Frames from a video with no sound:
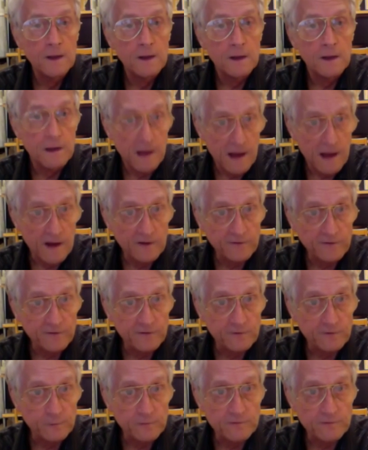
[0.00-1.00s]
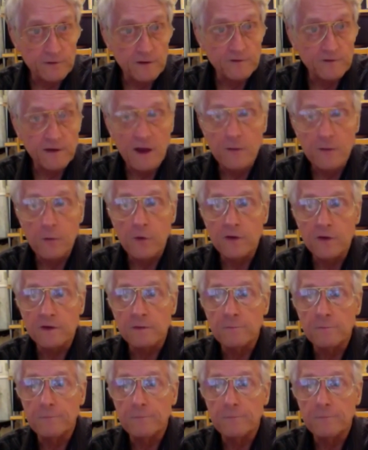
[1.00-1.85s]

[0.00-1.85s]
Alas, this was Doug's high point,